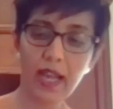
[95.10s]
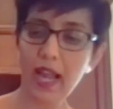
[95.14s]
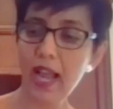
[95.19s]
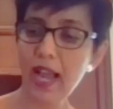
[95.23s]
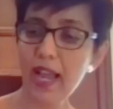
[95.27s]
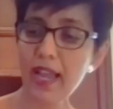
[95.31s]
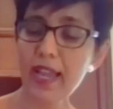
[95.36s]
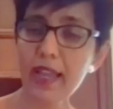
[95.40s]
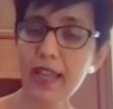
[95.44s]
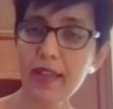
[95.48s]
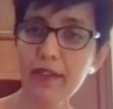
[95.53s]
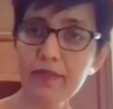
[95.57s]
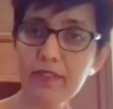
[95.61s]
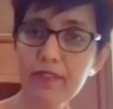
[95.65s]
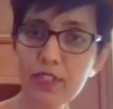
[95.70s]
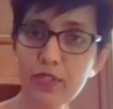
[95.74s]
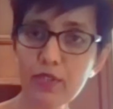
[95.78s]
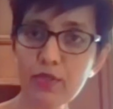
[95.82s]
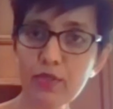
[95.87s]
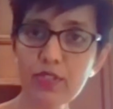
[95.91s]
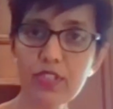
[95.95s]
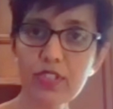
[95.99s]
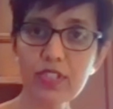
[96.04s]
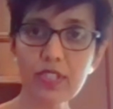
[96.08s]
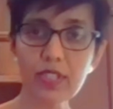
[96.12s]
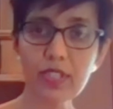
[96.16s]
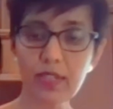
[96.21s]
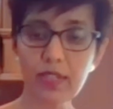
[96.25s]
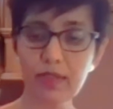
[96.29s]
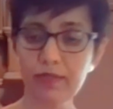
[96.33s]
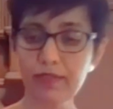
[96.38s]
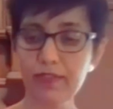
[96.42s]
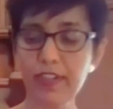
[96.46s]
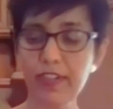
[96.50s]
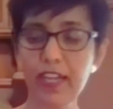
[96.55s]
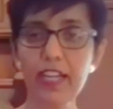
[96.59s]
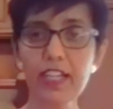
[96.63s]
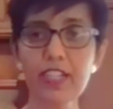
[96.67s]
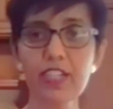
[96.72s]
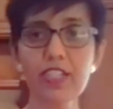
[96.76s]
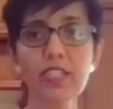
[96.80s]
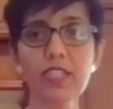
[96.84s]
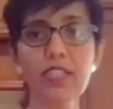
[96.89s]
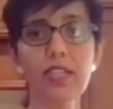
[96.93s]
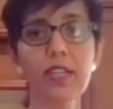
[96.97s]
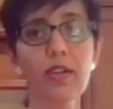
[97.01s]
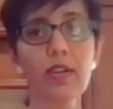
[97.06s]
I have used
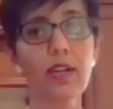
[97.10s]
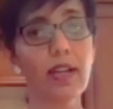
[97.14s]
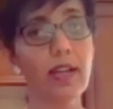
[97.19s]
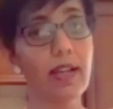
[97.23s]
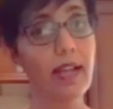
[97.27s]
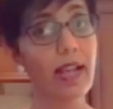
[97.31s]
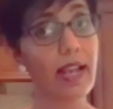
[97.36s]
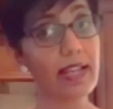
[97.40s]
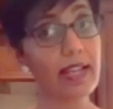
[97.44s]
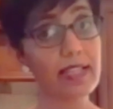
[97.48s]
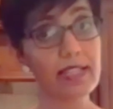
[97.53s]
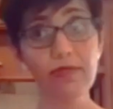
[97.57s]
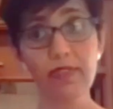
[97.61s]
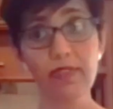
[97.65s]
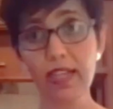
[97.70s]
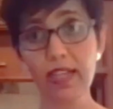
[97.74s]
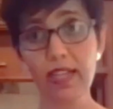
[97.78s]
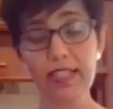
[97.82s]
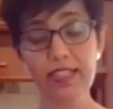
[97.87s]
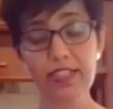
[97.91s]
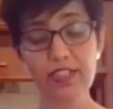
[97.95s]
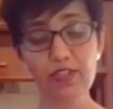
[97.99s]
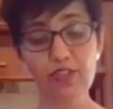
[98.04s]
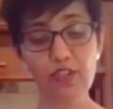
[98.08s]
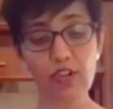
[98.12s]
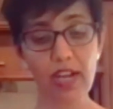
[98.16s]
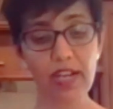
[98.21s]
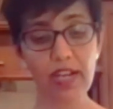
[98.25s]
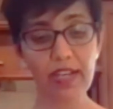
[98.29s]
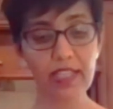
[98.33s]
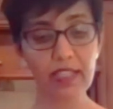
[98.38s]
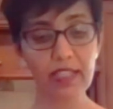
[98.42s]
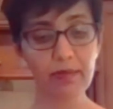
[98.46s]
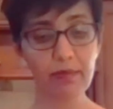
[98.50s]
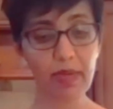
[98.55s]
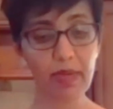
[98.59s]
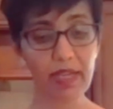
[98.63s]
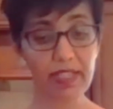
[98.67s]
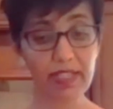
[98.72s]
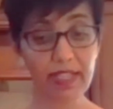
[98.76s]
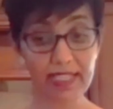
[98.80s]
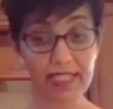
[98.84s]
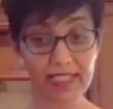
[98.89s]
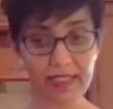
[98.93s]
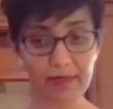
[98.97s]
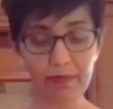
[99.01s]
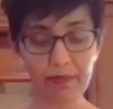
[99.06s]
fresh as well as dry in my
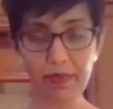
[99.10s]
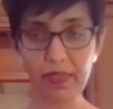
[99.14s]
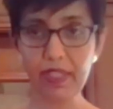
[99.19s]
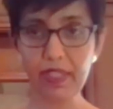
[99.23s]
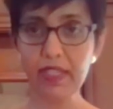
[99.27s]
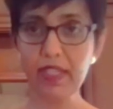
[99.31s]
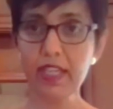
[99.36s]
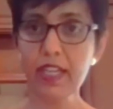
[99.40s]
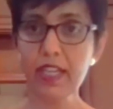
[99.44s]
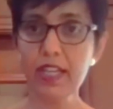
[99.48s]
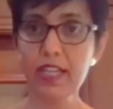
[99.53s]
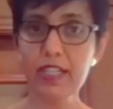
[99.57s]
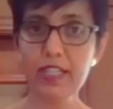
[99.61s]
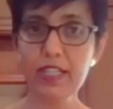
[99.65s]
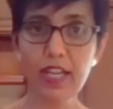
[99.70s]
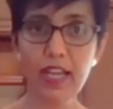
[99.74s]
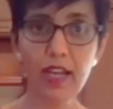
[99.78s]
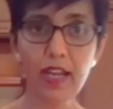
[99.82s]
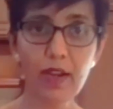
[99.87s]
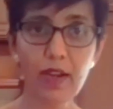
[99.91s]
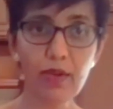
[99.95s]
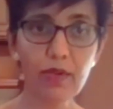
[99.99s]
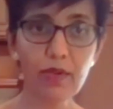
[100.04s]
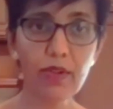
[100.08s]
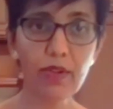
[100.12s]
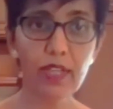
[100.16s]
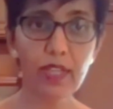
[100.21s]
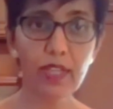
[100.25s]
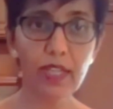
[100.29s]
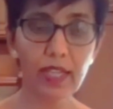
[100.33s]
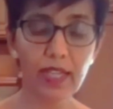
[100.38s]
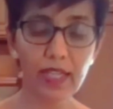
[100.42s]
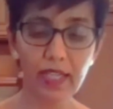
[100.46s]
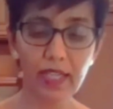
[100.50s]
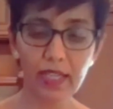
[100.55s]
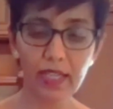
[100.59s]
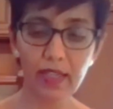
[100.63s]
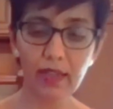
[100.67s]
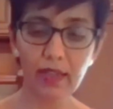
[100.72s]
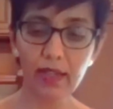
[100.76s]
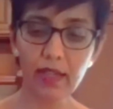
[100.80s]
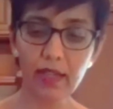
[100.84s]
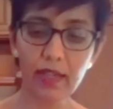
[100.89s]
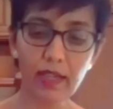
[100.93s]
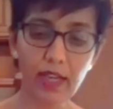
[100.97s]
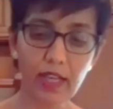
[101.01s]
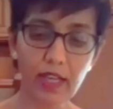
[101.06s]
recipe. Now,
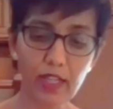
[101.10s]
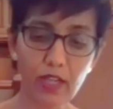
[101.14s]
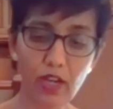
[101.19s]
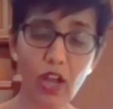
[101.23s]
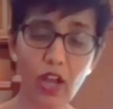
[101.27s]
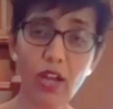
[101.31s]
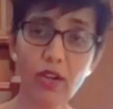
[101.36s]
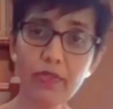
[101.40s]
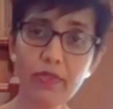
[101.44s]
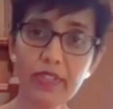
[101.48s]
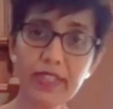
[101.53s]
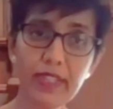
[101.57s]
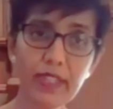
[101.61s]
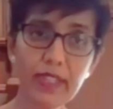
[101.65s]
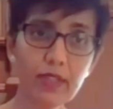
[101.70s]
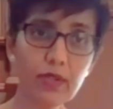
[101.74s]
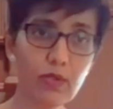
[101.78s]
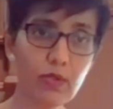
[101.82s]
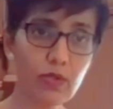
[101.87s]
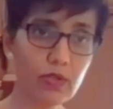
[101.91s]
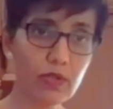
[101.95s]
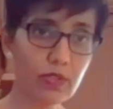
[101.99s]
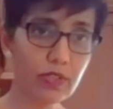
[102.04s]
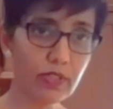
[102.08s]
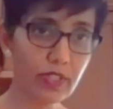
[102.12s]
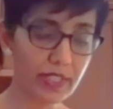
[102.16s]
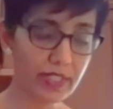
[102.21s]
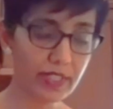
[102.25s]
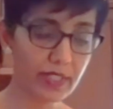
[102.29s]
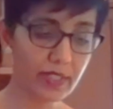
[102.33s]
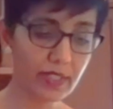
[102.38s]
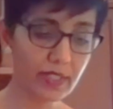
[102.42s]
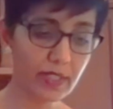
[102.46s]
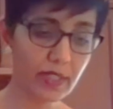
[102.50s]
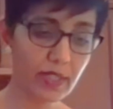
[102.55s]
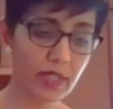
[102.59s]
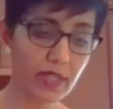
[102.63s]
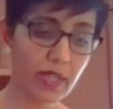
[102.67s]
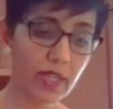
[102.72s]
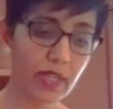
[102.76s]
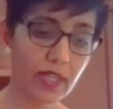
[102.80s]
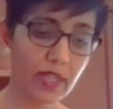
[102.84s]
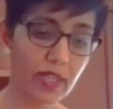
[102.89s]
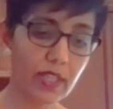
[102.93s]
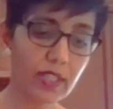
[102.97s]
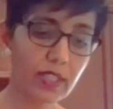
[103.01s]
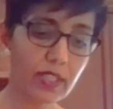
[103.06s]
along with the coconut,
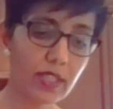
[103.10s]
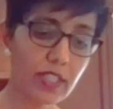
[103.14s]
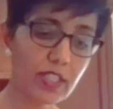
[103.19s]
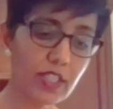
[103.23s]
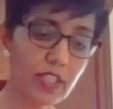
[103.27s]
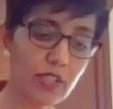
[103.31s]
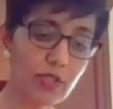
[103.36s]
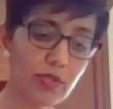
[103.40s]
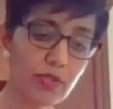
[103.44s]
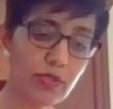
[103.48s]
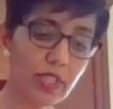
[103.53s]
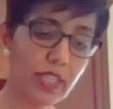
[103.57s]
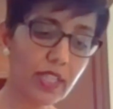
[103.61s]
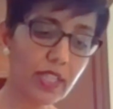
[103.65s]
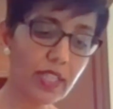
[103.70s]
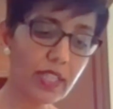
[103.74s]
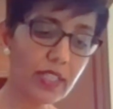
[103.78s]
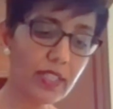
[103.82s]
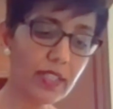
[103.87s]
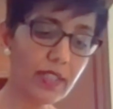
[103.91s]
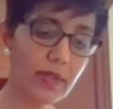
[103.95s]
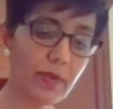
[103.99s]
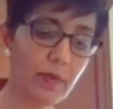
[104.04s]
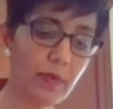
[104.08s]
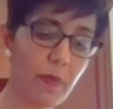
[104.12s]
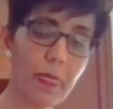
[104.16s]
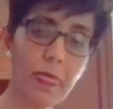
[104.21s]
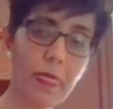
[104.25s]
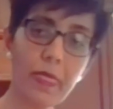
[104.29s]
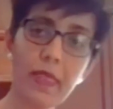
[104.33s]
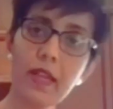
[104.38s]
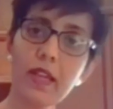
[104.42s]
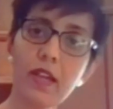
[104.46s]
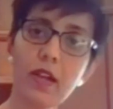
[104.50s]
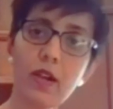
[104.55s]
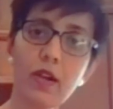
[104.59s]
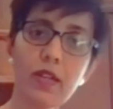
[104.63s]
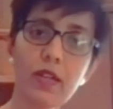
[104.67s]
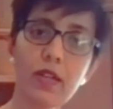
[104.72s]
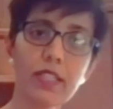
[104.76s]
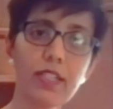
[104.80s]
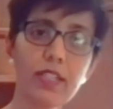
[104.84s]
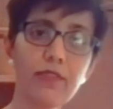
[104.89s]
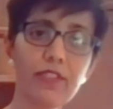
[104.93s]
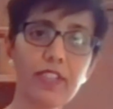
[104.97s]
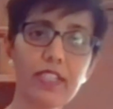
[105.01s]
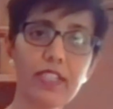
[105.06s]
you need
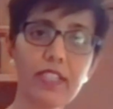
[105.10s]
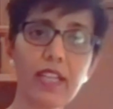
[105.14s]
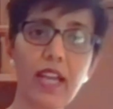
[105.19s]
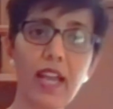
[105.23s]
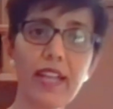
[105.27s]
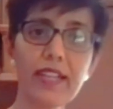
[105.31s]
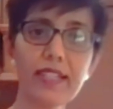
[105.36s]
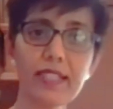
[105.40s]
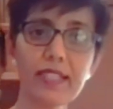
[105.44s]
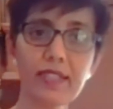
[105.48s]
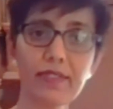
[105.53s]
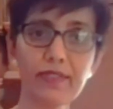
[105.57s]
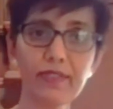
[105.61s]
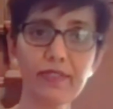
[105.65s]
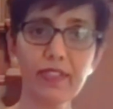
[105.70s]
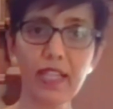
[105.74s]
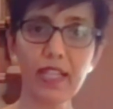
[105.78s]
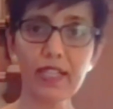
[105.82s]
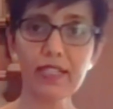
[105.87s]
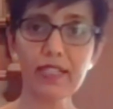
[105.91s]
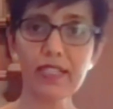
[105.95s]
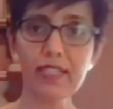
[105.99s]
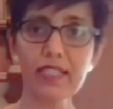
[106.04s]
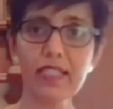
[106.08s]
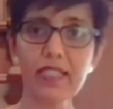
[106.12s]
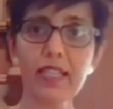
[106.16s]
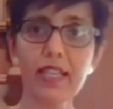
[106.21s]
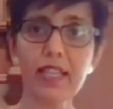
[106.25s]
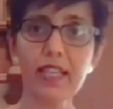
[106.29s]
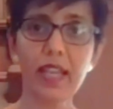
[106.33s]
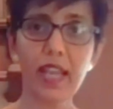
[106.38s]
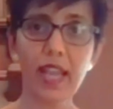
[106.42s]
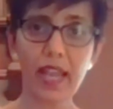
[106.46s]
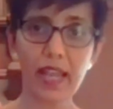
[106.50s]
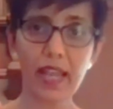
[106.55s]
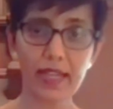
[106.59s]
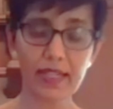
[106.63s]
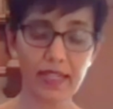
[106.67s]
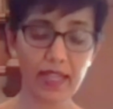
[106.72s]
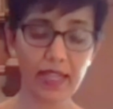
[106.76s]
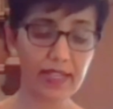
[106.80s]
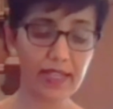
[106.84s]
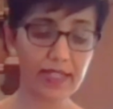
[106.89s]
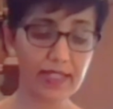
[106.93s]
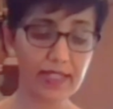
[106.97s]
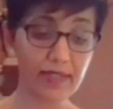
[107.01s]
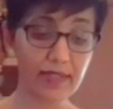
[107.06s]
different kinds of nuts
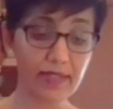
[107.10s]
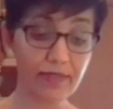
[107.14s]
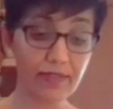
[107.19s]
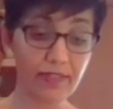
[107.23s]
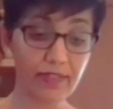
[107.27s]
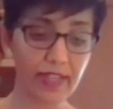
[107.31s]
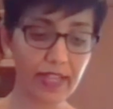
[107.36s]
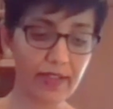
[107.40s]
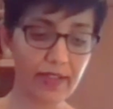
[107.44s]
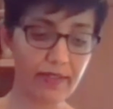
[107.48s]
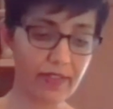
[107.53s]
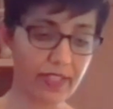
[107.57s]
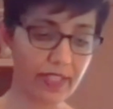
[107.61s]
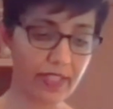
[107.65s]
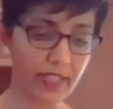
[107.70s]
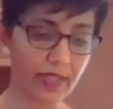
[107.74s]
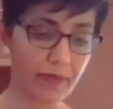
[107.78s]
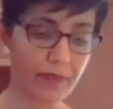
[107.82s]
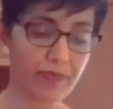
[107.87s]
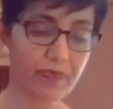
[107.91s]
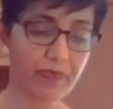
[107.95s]
and some flavoring.